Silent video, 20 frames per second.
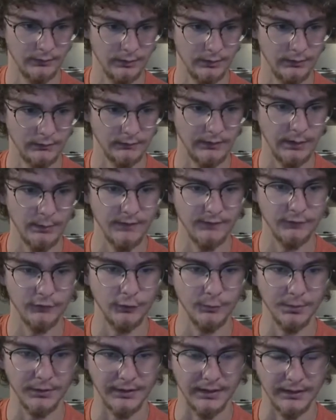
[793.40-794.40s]
So now we've
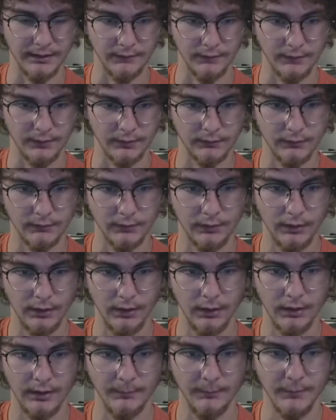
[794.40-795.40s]
duplicated this.
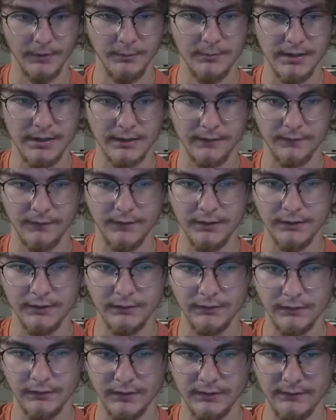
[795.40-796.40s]
I'm going to make
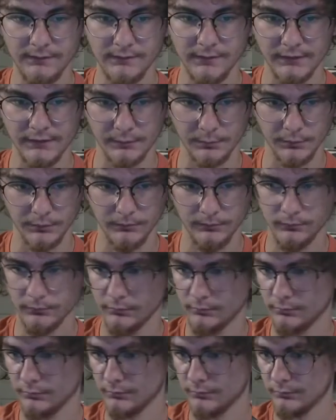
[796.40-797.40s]
this invisible.
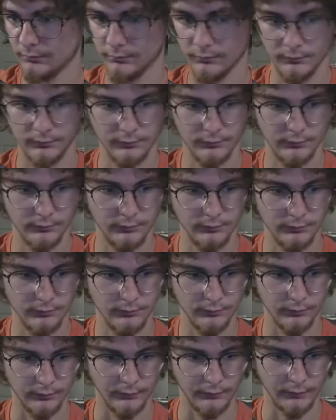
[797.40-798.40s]

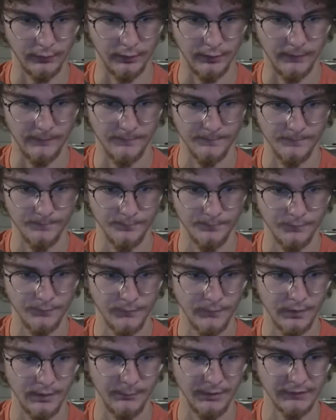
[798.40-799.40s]
Oh, sorry.
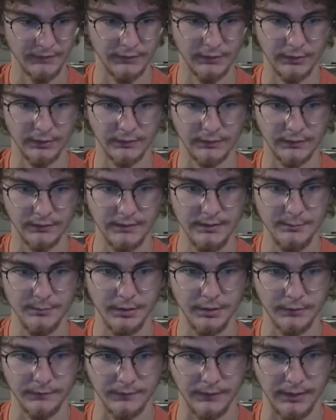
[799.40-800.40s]
I'm actually going to delete
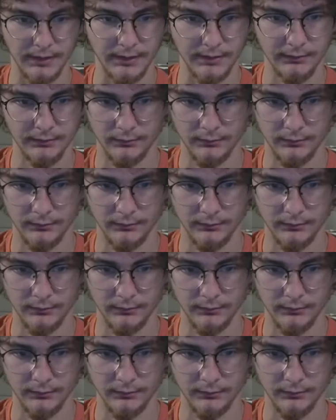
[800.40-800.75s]
butterfly.